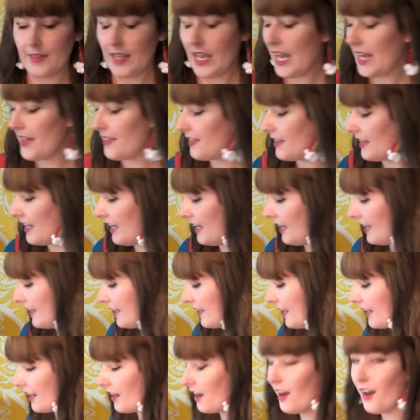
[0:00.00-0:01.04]
And then
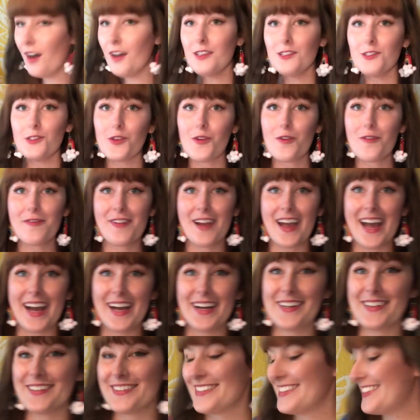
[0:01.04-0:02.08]
I also
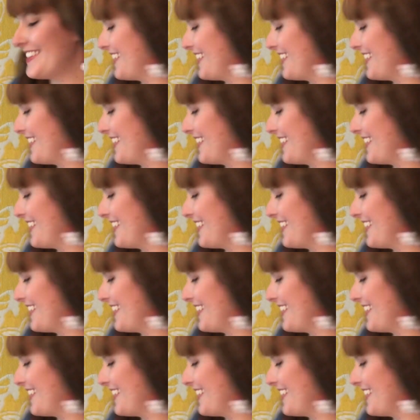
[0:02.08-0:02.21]
found,